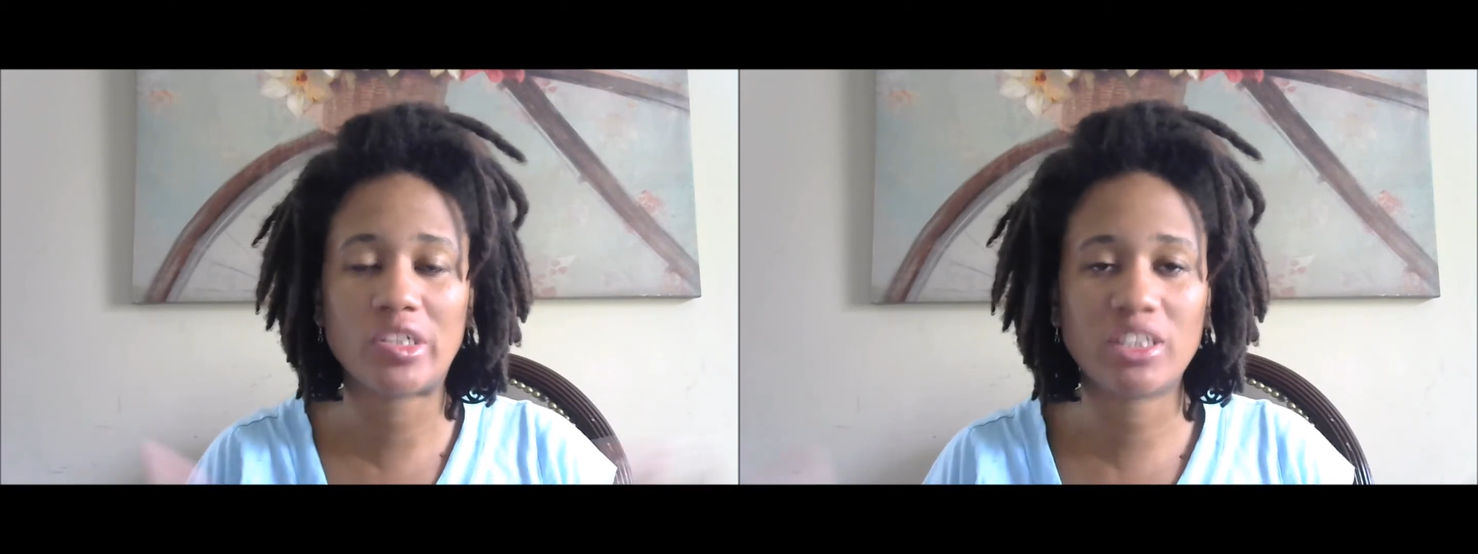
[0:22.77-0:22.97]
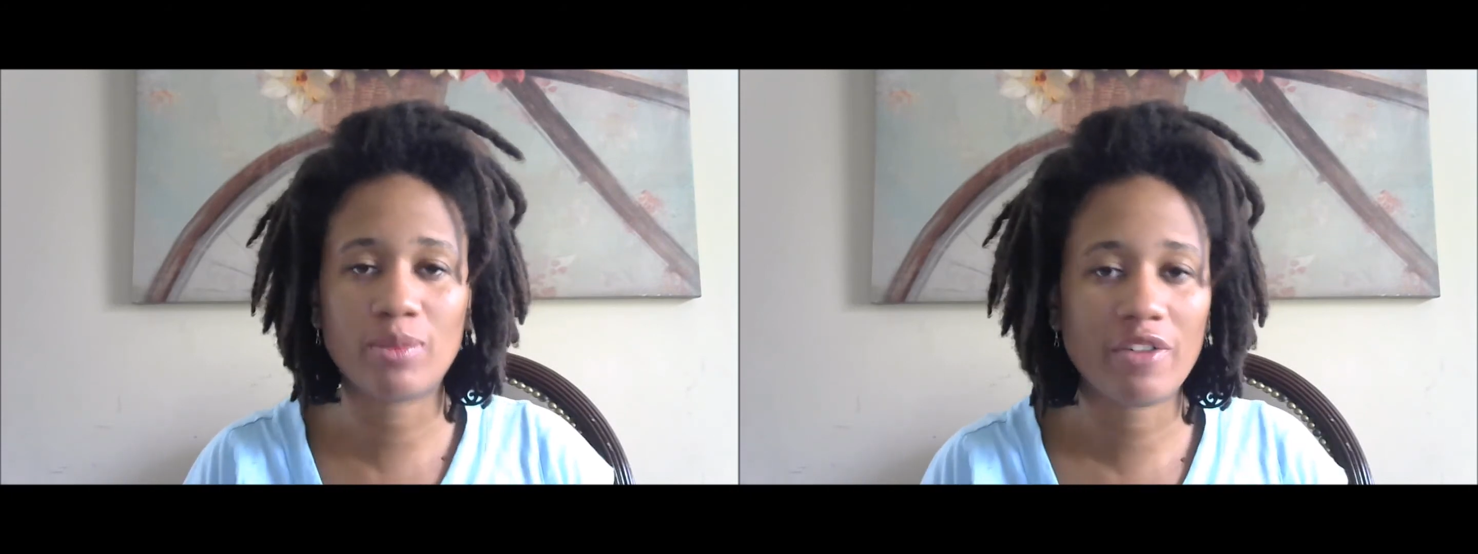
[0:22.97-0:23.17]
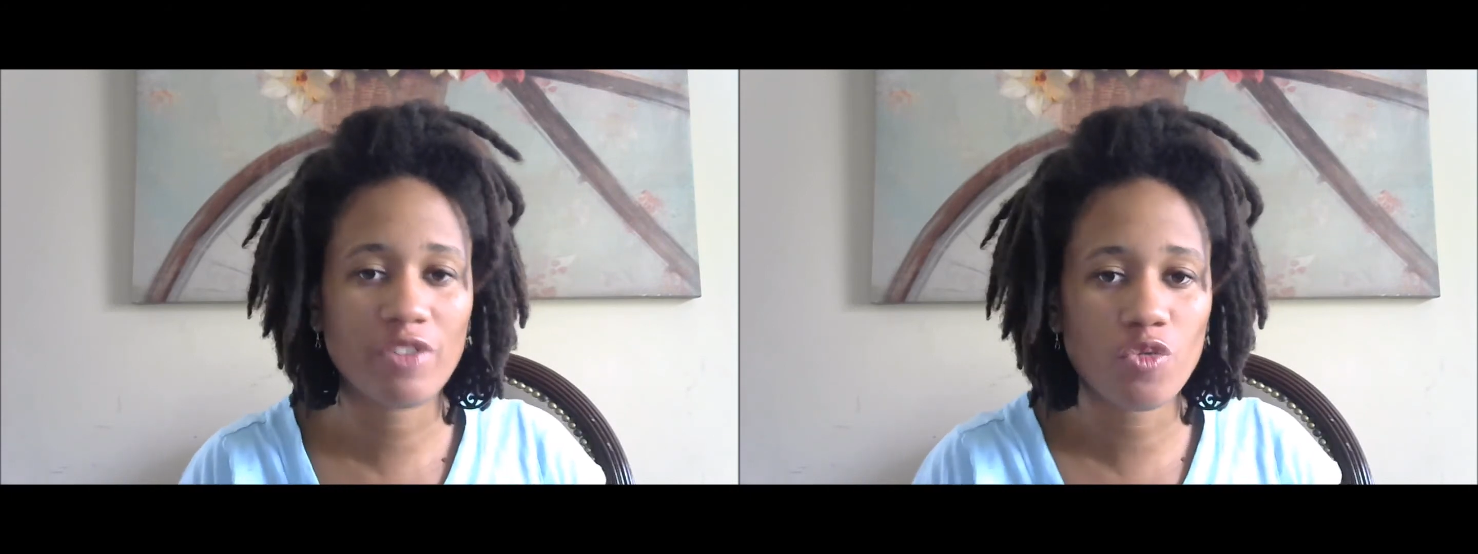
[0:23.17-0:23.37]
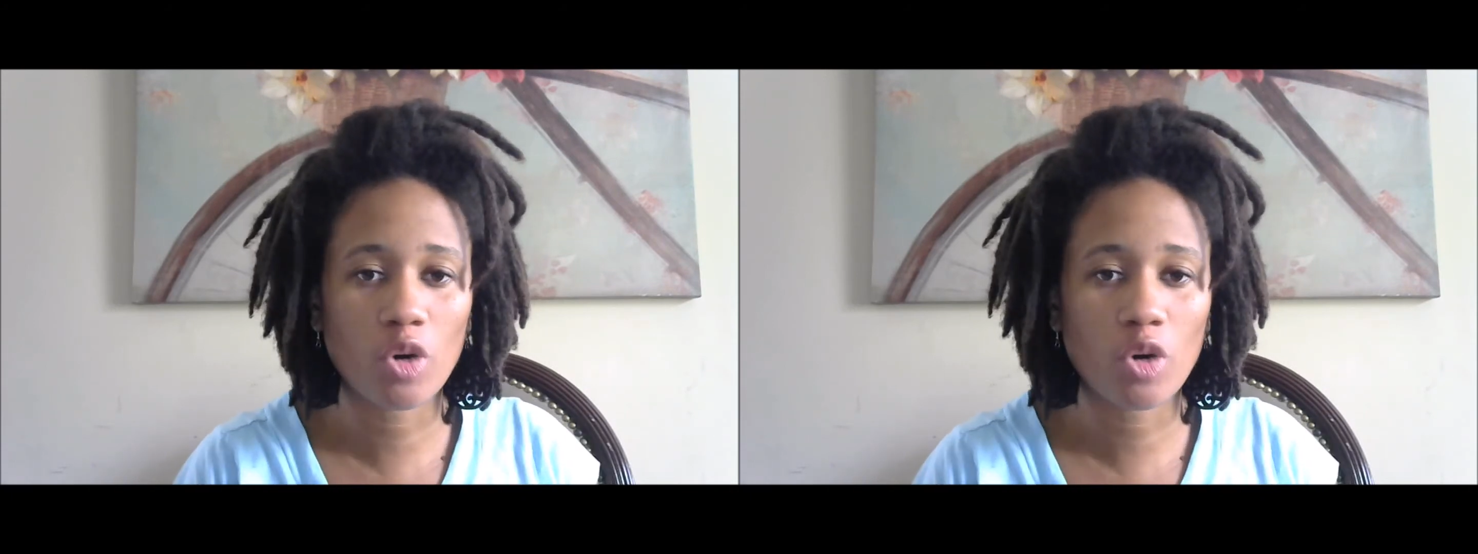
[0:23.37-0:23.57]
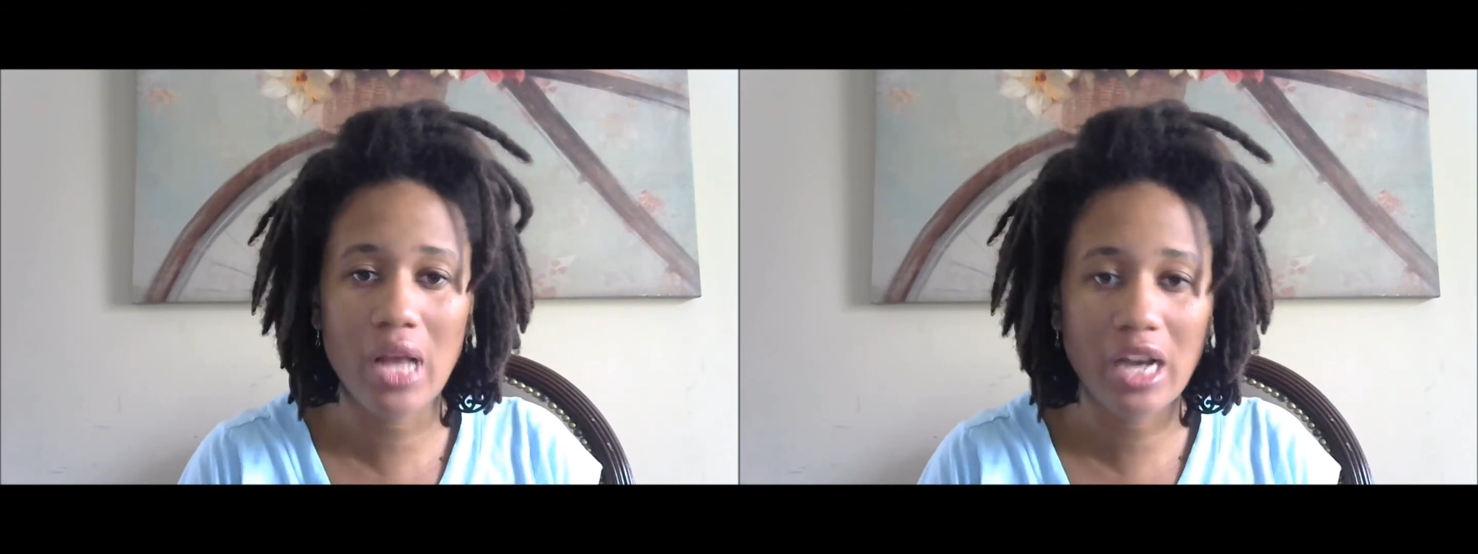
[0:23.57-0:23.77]

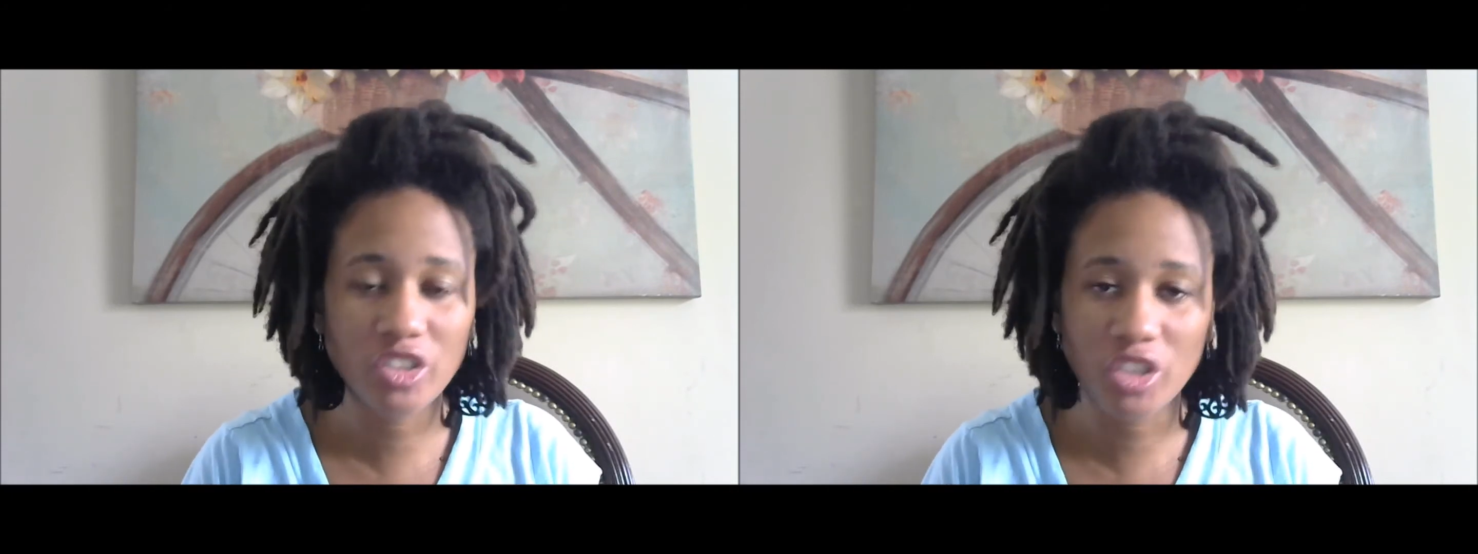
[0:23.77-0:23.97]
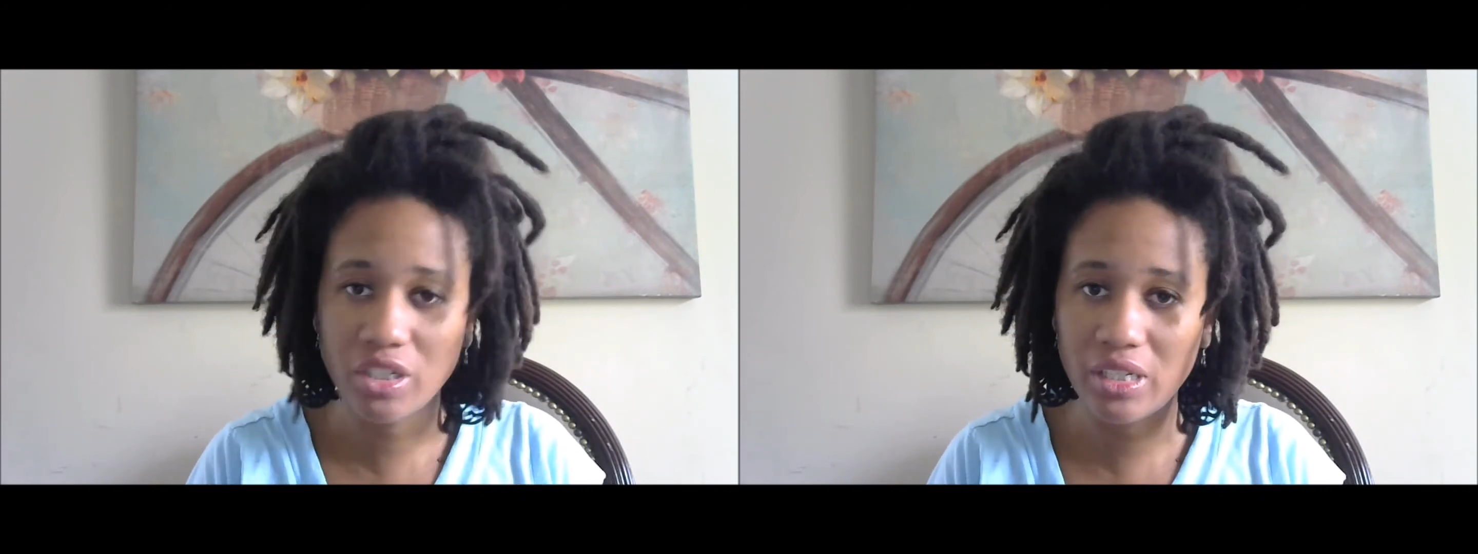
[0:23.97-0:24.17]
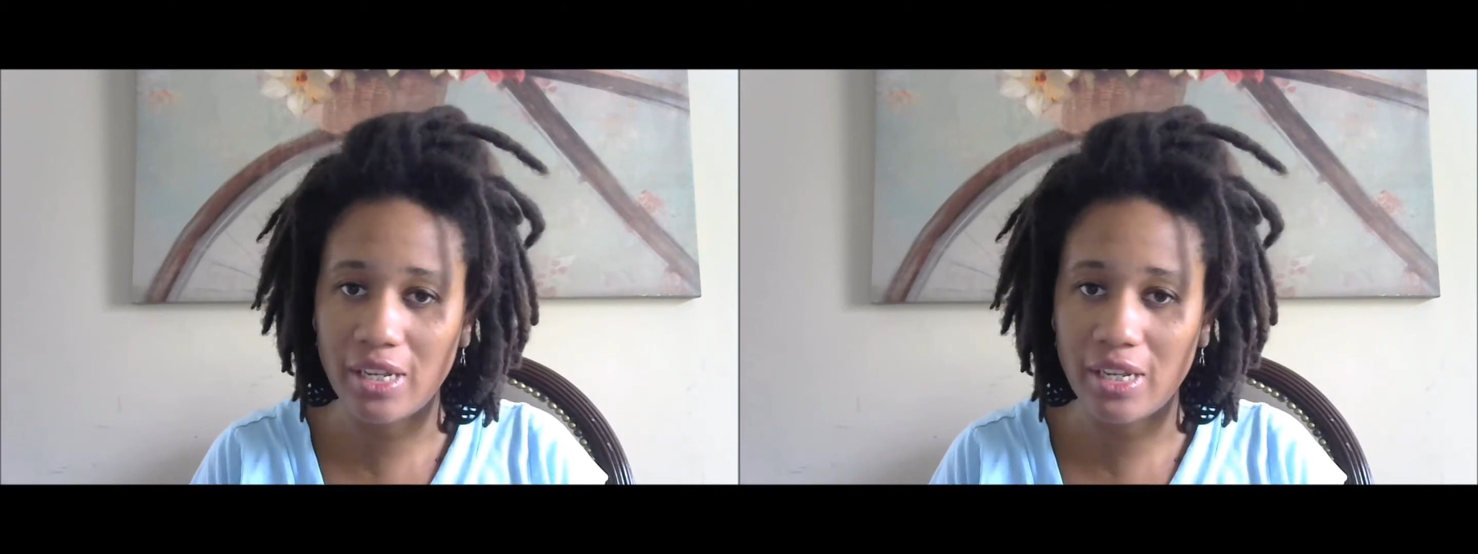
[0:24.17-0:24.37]
semi-freeform lock journey.